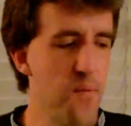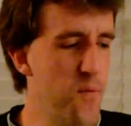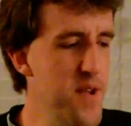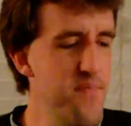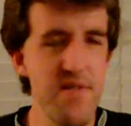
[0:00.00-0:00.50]

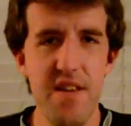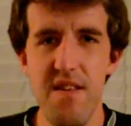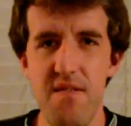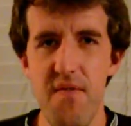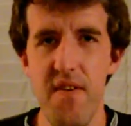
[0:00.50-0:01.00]
we
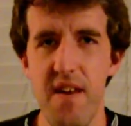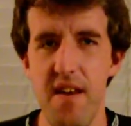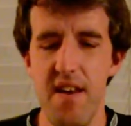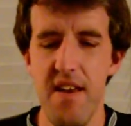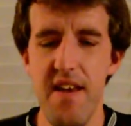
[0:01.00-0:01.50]
believe
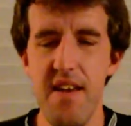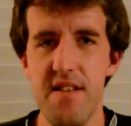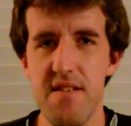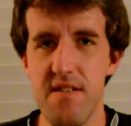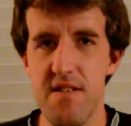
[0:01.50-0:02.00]

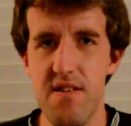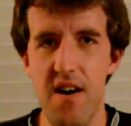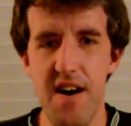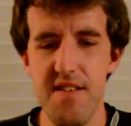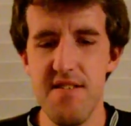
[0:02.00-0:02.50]
in
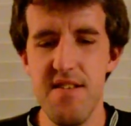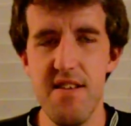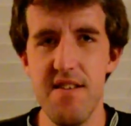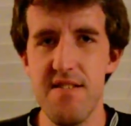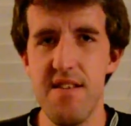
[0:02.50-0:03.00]

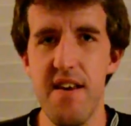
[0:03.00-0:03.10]
constant